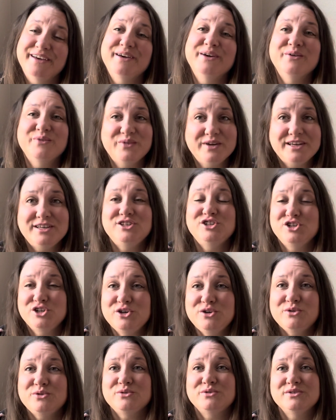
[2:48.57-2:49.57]
we
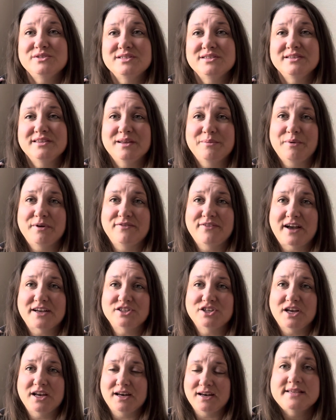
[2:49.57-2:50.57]
choose the
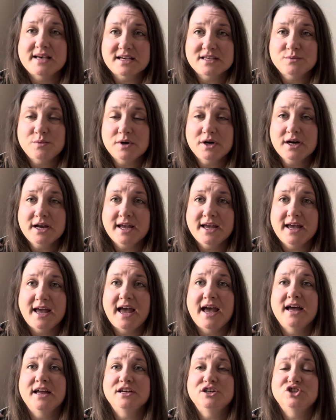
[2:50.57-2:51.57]
profession. Sex work
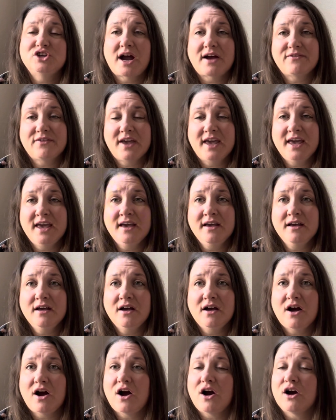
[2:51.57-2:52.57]
and trafficking
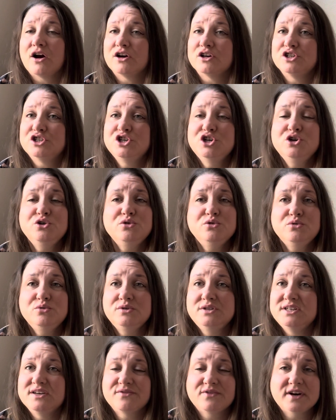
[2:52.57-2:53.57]
are two
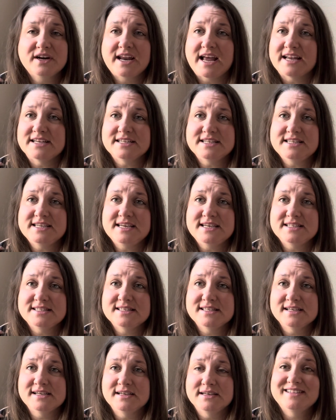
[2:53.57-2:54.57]
different
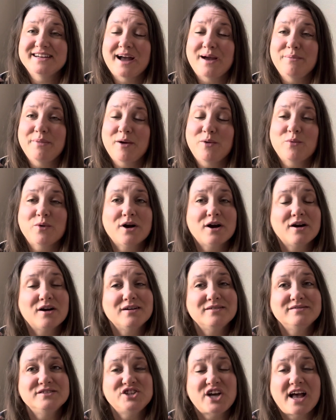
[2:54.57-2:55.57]
entities. Time that we're
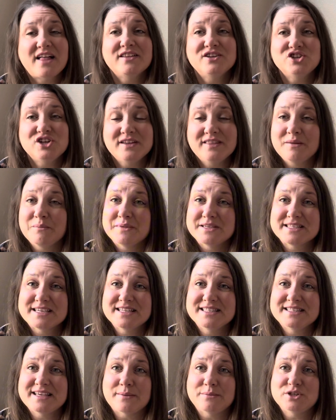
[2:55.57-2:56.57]
challenging the
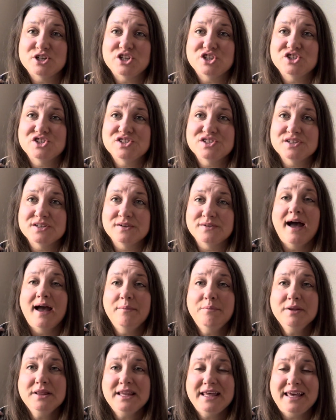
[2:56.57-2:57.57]
misconceptions. I
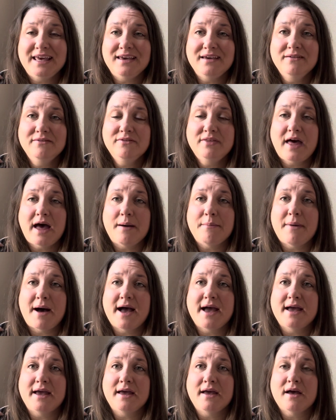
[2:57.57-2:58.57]
believe that
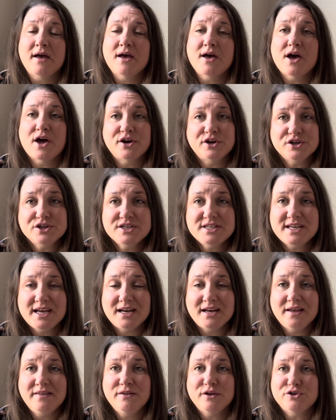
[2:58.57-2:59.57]
by
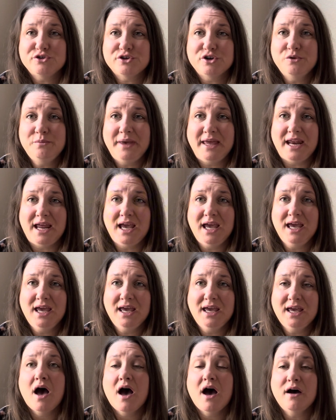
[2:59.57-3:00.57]
understanding the true meaning
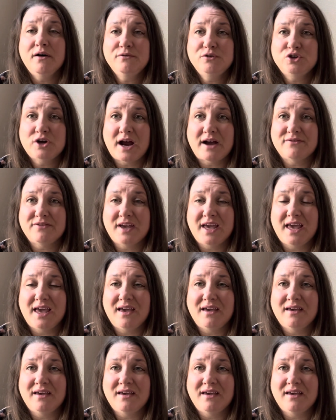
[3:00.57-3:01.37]
of trafficking